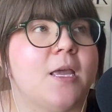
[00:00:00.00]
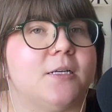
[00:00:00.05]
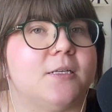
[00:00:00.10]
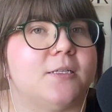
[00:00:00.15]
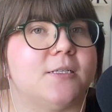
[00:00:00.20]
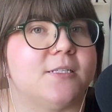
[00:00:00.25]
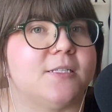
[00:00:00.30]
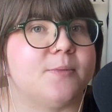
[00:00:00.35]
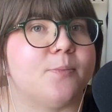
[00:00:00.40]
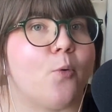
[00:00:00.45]

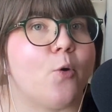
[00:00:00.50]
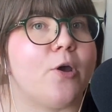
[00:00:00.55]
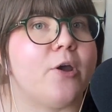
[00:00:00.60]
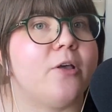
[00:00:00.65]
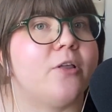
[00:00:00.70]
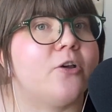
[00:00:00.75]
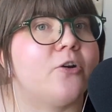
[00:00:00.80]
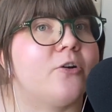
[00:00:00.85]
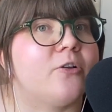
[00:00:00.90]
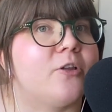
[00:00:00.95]

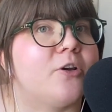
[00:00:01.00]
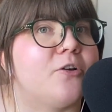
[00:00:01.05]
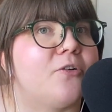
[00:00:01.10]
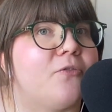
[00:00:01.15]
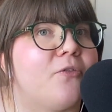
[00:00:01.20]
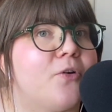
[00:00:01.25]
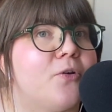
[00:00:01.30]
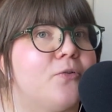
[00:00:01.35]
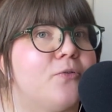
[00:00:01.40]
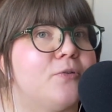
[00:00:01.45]
Spoiler alert,
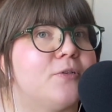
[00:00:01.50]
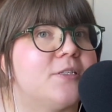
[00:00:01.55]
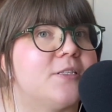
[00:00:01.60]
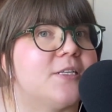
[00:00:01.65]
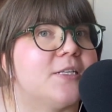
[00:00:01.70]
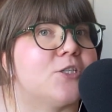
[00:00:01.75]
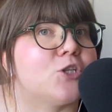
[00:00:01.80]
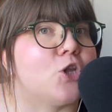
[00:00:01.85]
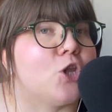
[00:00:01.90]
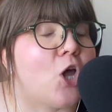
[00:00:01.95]
folks,
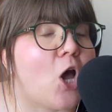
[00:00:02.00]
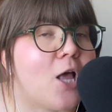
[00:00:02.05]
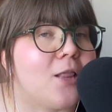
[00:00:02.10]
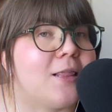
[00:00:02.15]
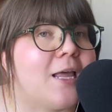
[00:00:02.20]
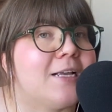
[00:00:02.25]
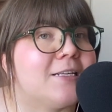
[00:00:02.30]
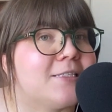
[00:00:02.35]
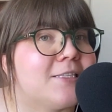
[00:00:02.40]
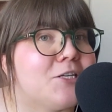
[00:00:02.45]
it's a lot
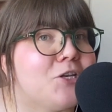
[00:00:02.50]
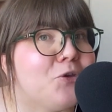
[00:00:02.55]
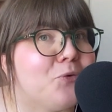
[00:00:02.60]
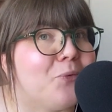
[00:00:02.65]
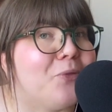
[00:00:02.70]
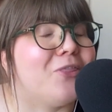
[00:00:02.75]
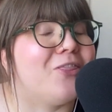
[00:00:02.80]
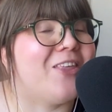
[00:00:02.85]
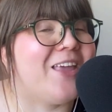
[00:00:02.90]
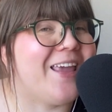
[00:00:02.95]
less than you
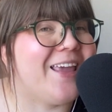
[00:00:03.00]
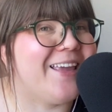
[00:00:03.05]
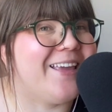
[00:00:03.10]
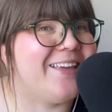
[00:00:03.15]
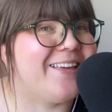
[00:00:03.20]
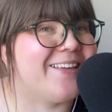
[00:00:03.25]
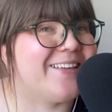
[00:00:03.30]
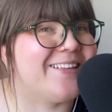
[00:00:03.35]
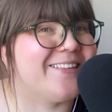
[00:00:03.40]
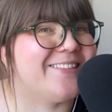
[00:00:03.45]

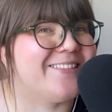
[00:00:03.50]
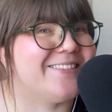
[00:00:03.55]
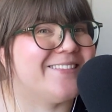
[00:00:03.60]
think.